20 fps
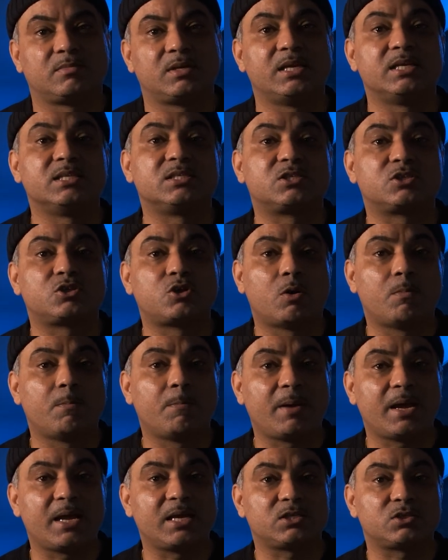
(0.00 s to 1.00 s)
It's
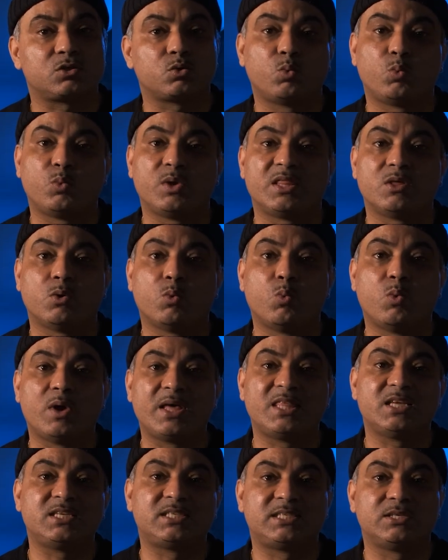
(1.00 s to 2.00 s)
compact with a
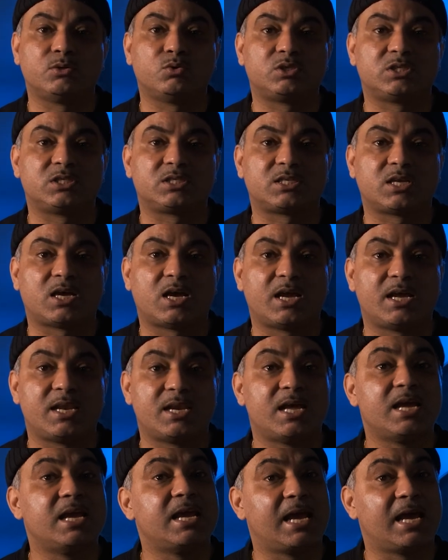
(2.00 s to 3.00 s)
weather sealed
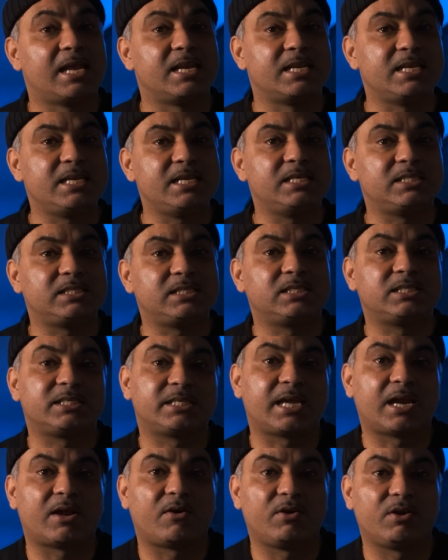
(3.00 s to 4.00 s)
design and easy to
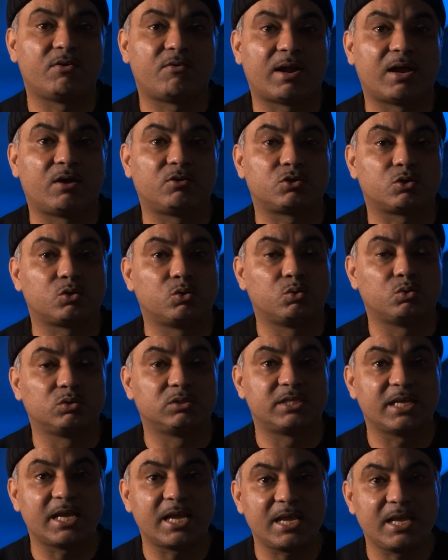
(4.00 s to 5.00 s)
carry around all
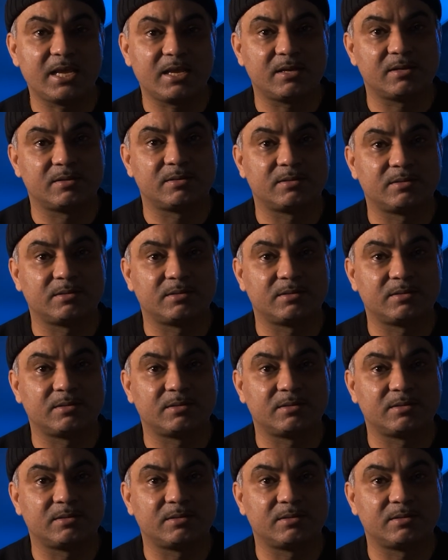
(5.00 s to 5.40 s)
day.